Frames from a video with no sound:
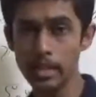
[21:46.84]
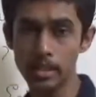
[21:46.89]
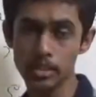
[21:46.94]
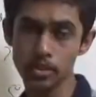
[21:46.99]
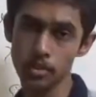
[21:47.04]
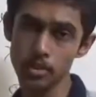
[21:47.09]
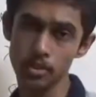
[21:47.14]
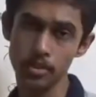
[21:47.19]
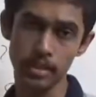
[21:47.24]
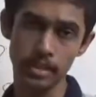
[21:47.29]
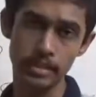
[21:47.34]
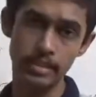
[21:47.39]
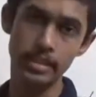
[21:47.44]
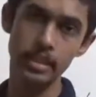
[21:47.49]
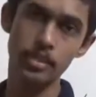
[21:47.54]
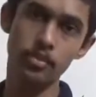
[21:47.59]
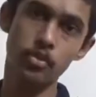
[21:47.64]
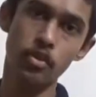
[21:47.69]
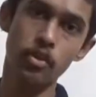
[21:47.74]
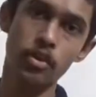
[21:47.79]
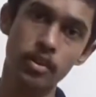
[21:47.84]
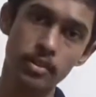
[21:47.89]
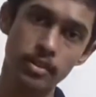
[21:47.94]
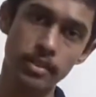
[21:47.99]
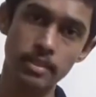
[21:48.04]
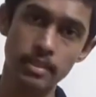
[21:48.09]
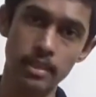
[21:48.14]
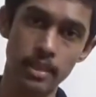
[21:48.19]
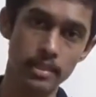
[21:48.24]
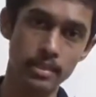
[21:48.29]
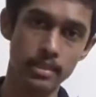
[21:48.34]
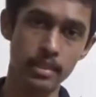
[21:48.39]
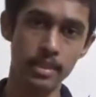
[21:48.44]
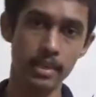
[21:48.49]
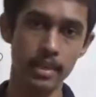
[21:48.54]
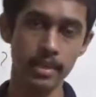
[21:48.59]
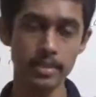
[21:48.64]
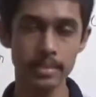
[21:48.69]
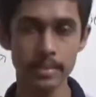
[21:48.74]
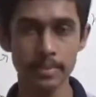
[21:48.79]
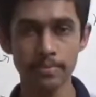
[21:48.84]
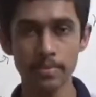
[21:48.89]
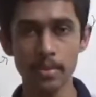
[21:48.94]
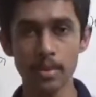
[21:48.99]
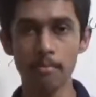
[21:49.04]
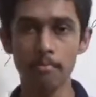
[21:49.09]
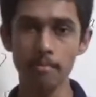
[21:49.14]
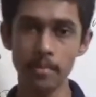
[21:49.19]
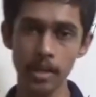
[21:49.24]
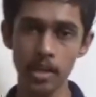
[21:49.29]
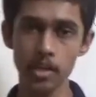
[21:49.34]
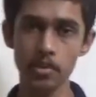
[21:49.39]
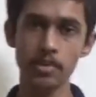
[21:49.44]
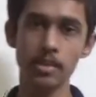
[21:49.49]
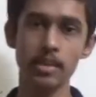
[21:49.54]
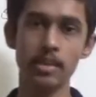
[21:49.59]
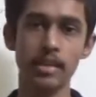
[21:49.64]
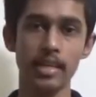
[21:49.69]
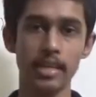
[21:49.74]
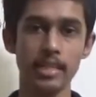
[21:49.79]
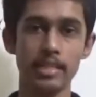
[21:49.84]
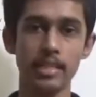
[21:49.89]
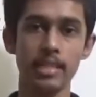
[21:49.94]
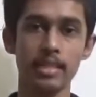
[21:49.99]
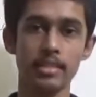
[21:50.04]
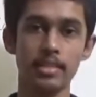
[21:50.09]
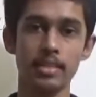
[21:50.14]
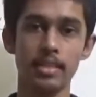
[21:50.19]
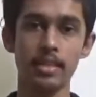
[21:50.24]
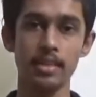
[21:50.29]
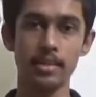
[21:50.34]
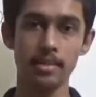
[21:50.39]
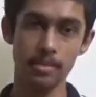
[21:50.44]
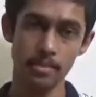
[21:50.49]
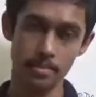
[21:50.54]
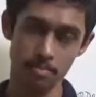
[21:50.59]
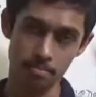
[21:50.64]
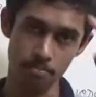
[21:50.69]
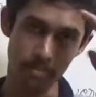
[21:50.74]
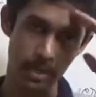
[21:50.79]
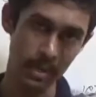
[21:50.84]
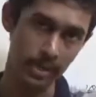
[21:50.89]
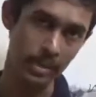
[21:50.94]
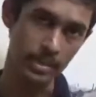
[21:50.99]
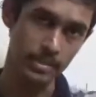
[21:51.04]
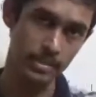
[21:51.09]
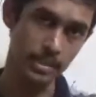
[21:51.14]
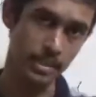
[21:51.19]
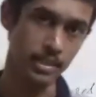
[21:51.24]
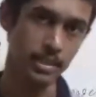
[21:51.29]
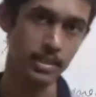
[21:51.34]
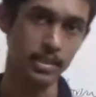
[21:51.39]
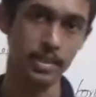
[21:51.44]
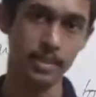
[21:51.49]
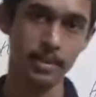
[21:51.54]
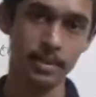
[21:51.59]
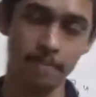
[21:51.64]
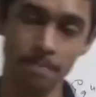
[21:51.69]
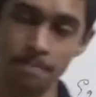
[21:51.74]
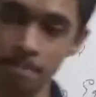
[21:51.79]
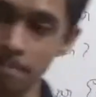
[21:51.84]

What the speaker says: So that's it for this lecture, guys. Meet you in the next lecture. Bye guys, until then.